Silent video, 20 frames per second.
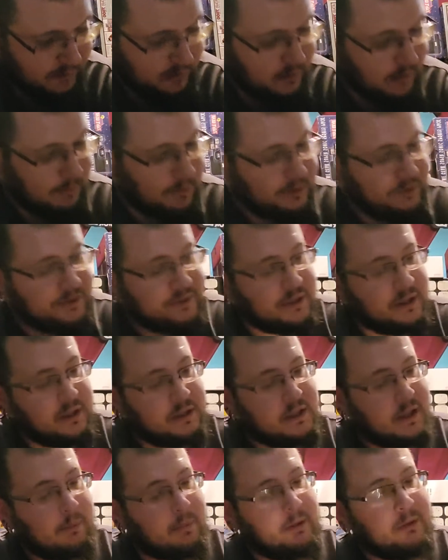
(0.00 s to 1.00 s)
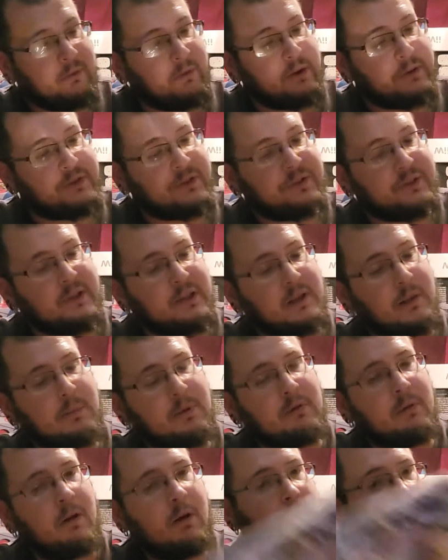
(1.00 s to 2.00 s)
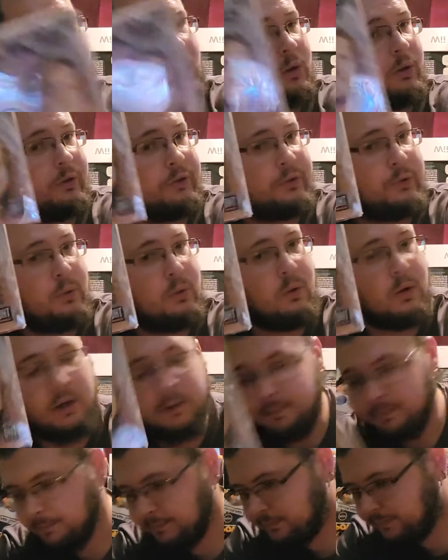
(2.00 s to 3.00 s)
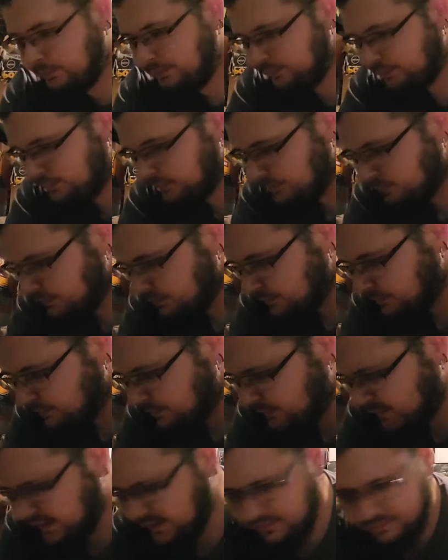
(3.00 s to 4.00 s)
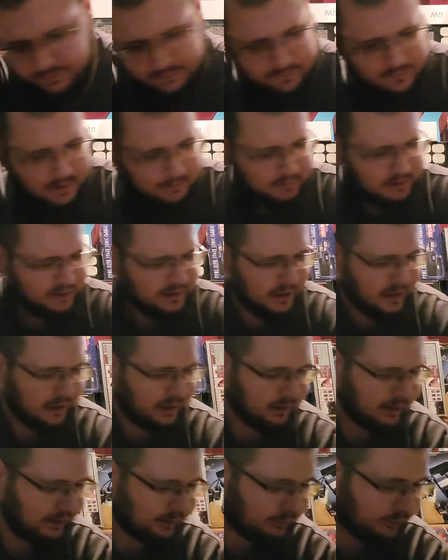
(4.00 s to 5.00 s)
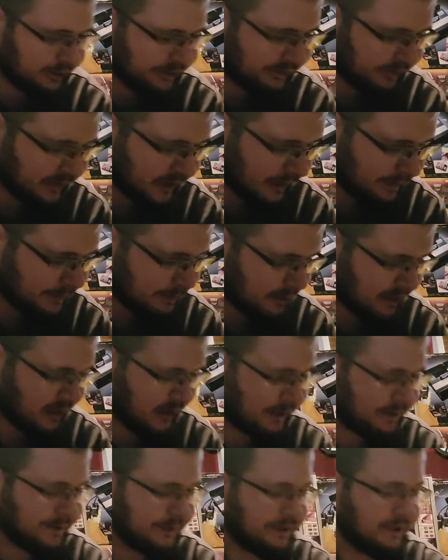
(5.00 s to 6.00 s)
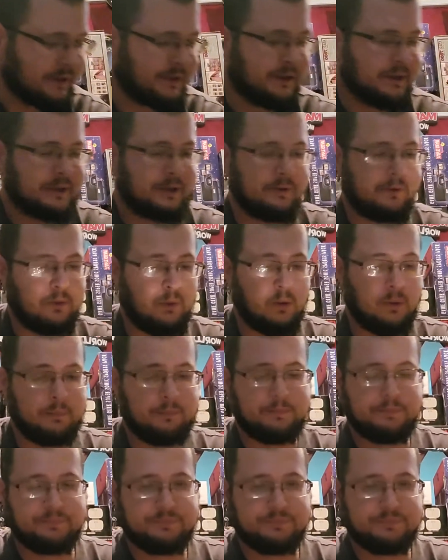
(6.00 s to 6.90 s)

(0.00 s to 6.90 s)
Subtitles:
WCW versus NWO World Tour. I played the hell out of wrestling games on my cousin's N64.